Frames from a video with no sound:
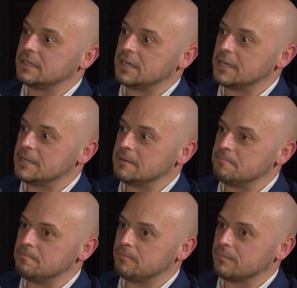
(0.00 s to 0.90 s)

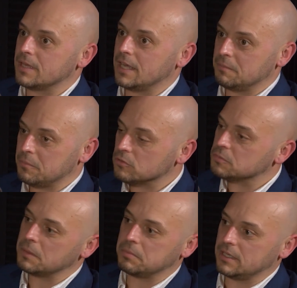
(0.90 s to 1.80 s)
and it puts
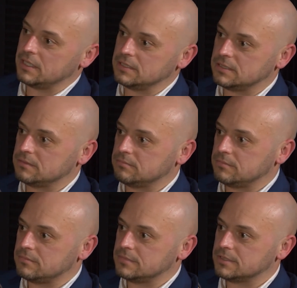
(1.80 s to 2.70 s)
people at ease.
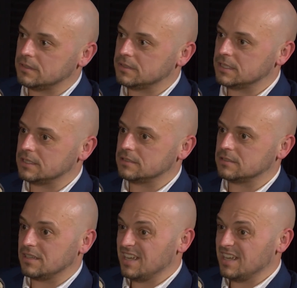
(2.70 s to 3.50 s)
So I think it's.